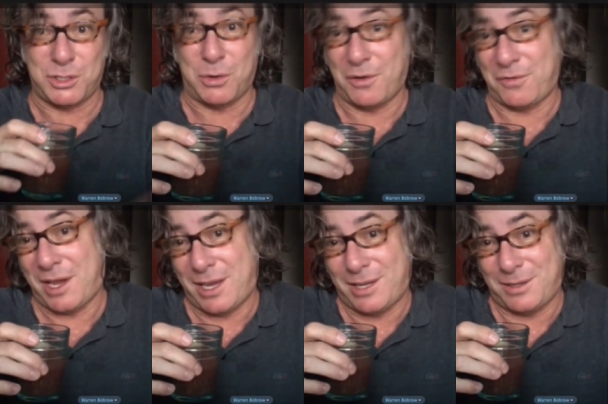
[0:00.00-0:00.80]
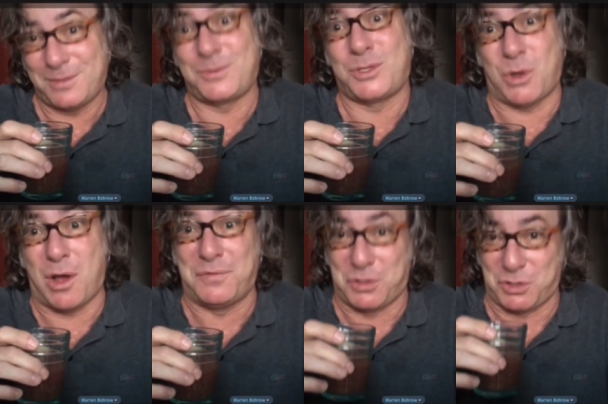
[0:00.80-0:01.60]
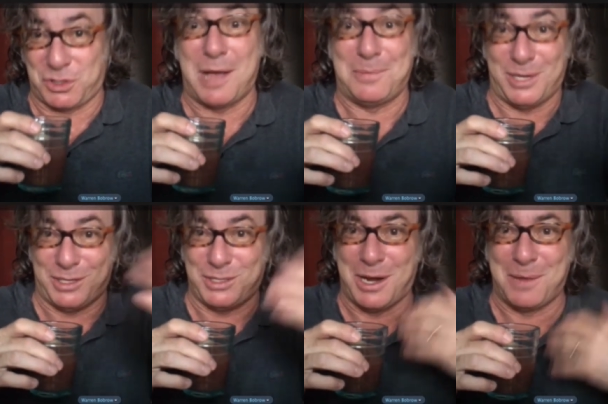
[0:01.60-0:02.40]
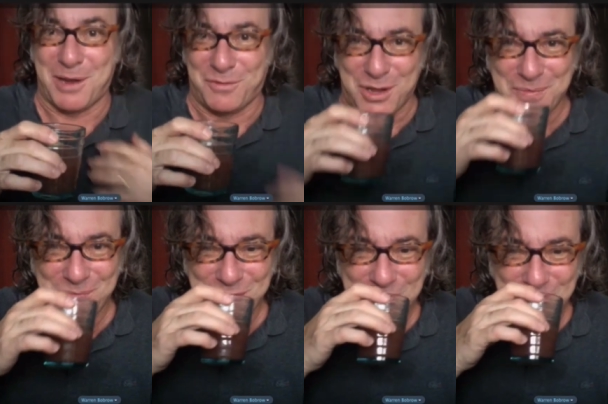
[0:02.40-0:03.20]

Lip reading: So if I get soft or sloppy, it's not my fault.